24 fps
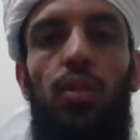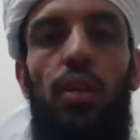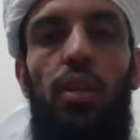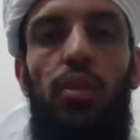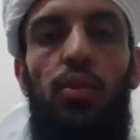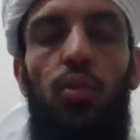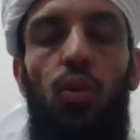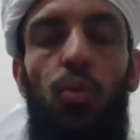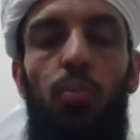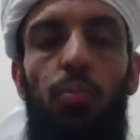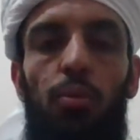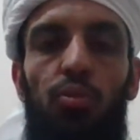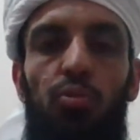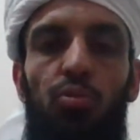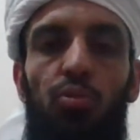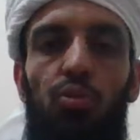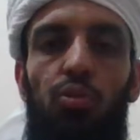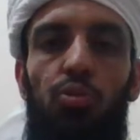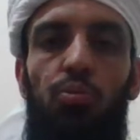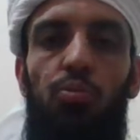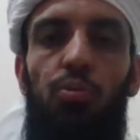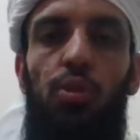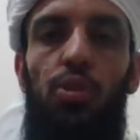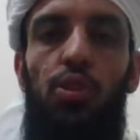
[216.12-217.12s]
open
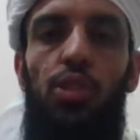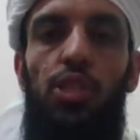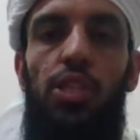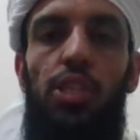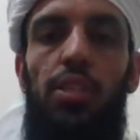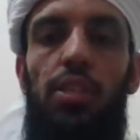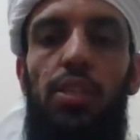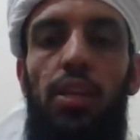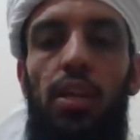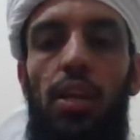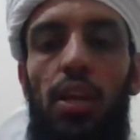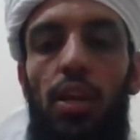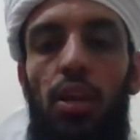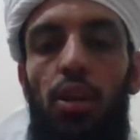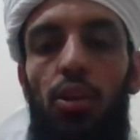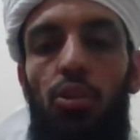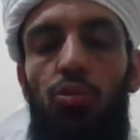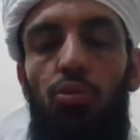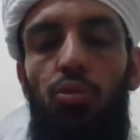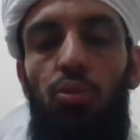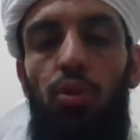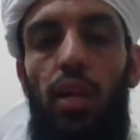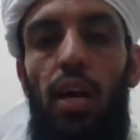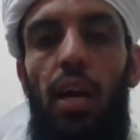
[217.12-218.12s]
source project.
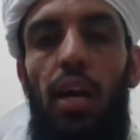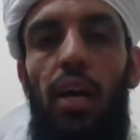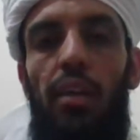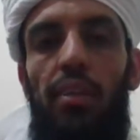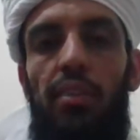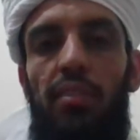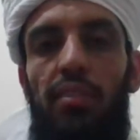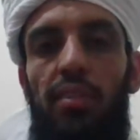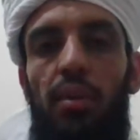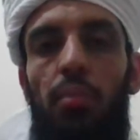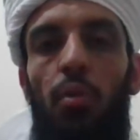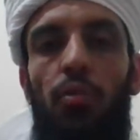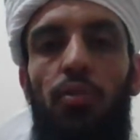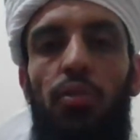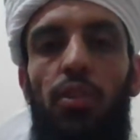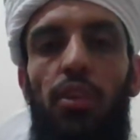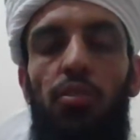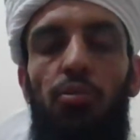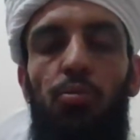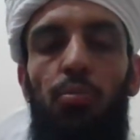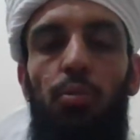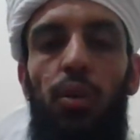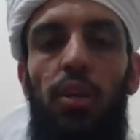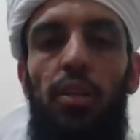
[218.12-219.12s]
So yeah, some of
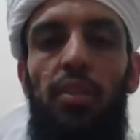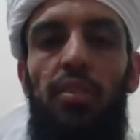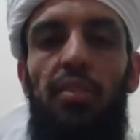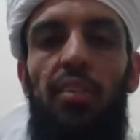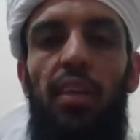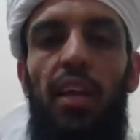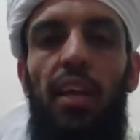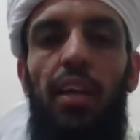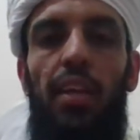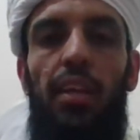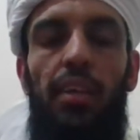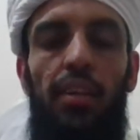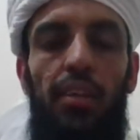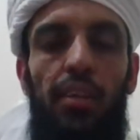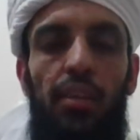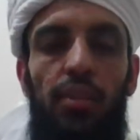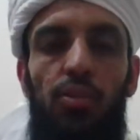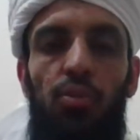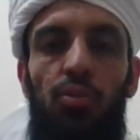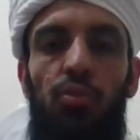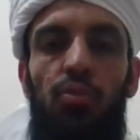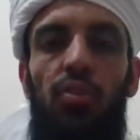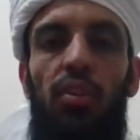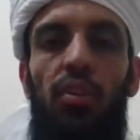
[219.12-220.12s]
these points like
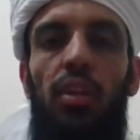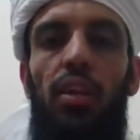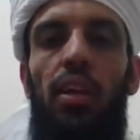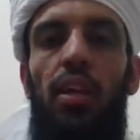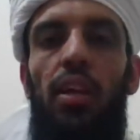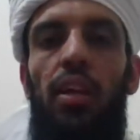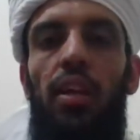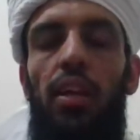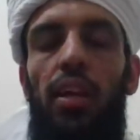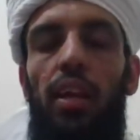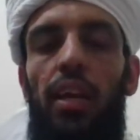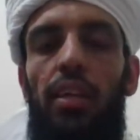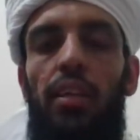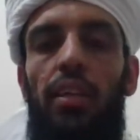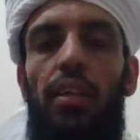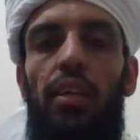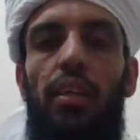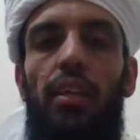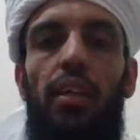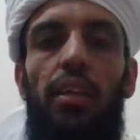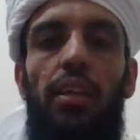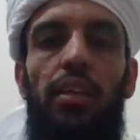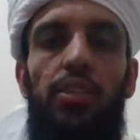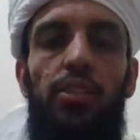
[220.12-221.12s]
using it,
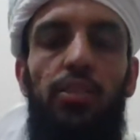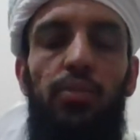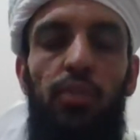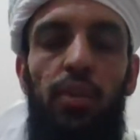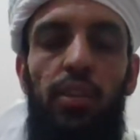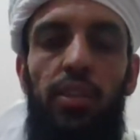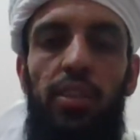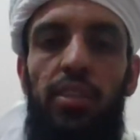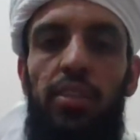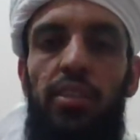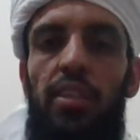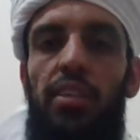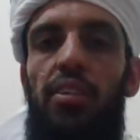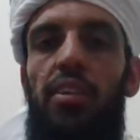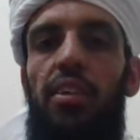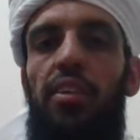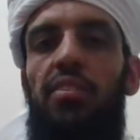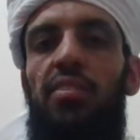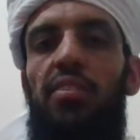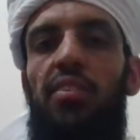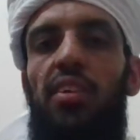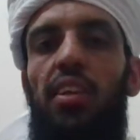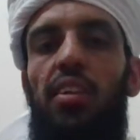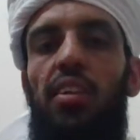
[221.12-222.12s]
liking it, whether the tech
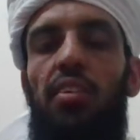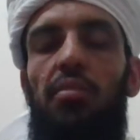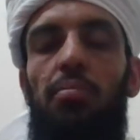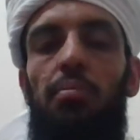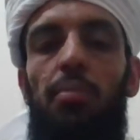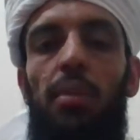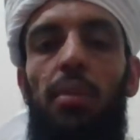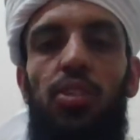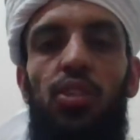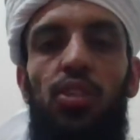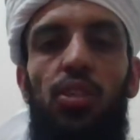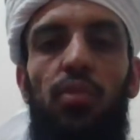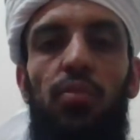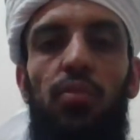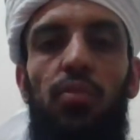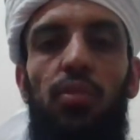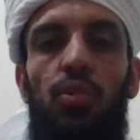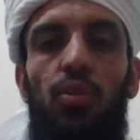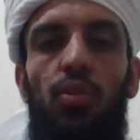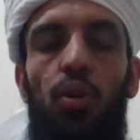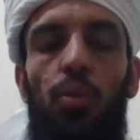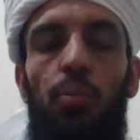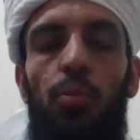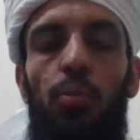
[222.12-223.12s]
stack is matching with
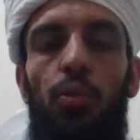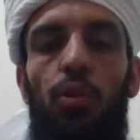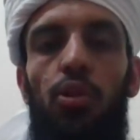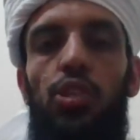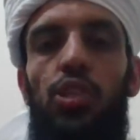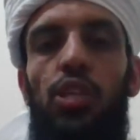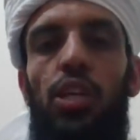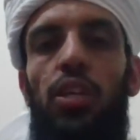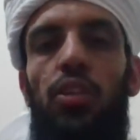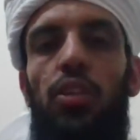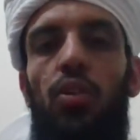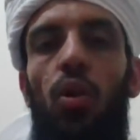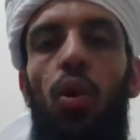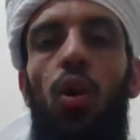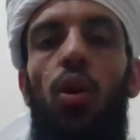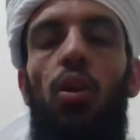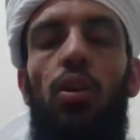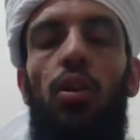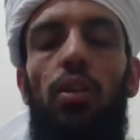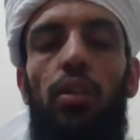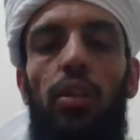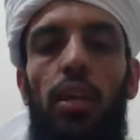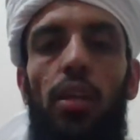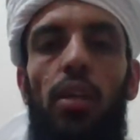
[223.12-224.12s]
your project, or
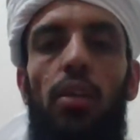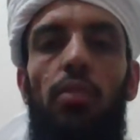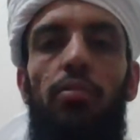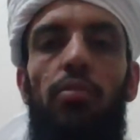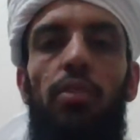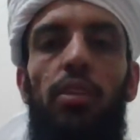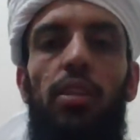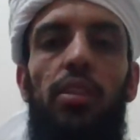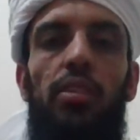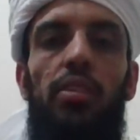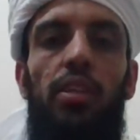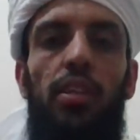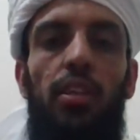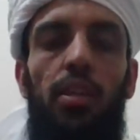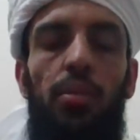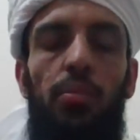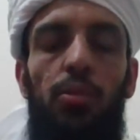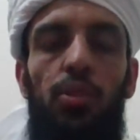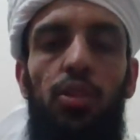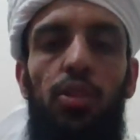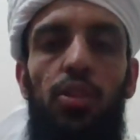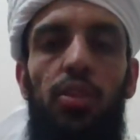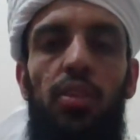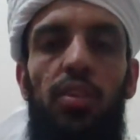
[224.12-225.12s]
whether the
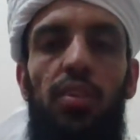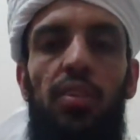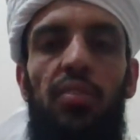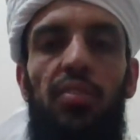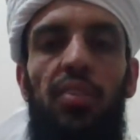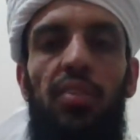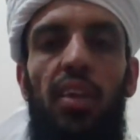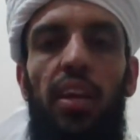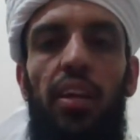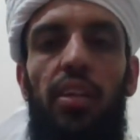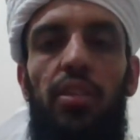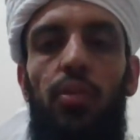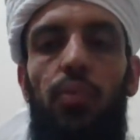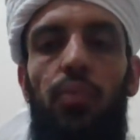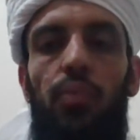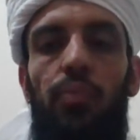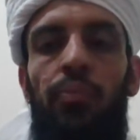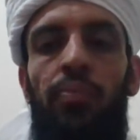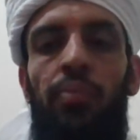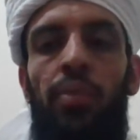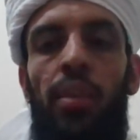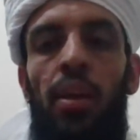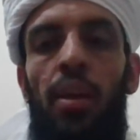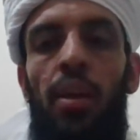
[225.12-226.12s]
community is active.
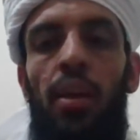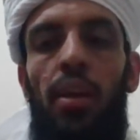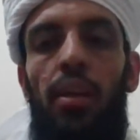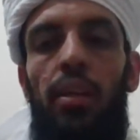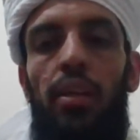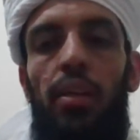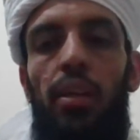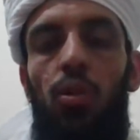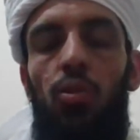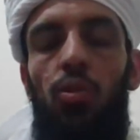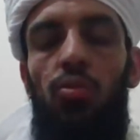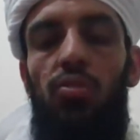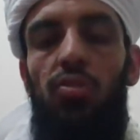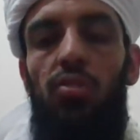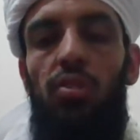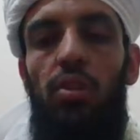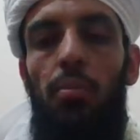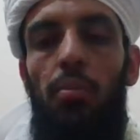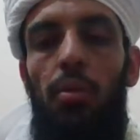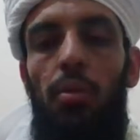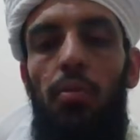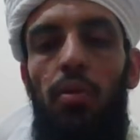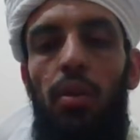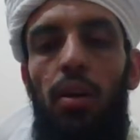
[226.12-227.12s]
Now
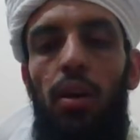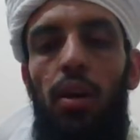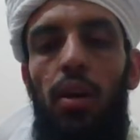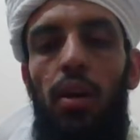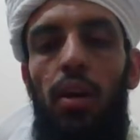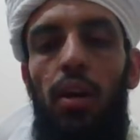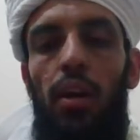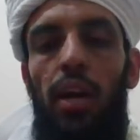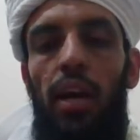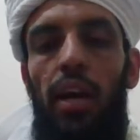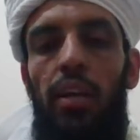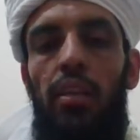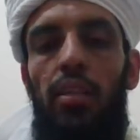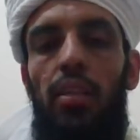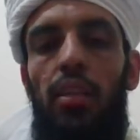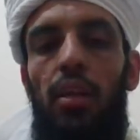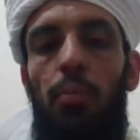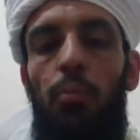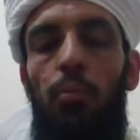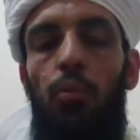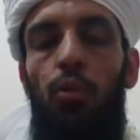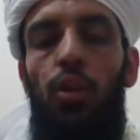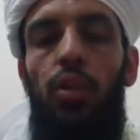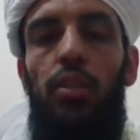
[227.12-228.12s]
another
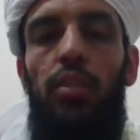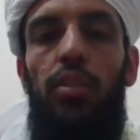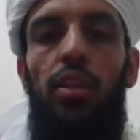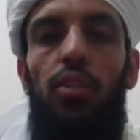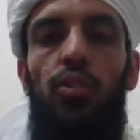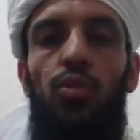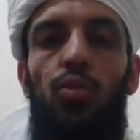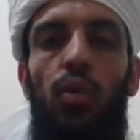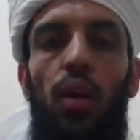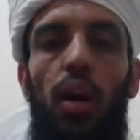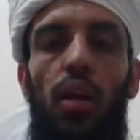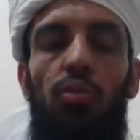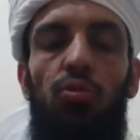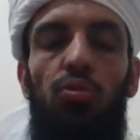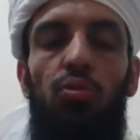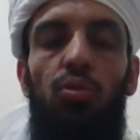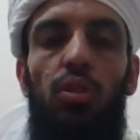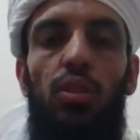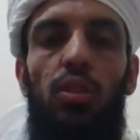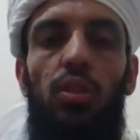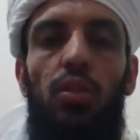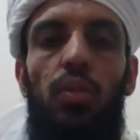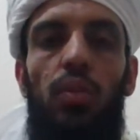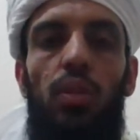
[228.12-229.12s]
point that you also
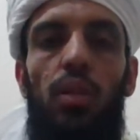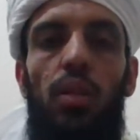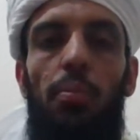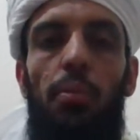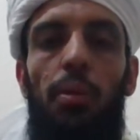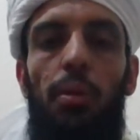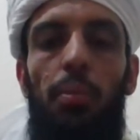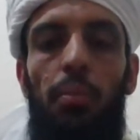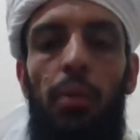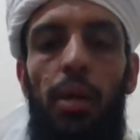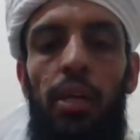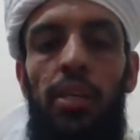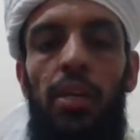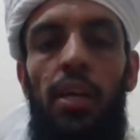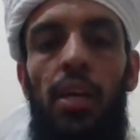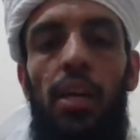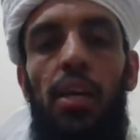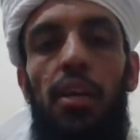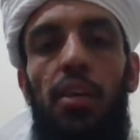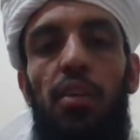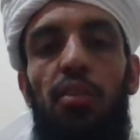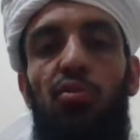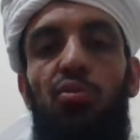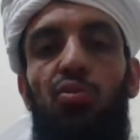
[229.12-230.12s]
need to keep in mind
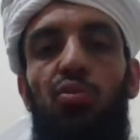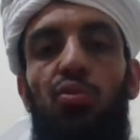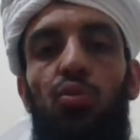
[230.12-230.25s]
is to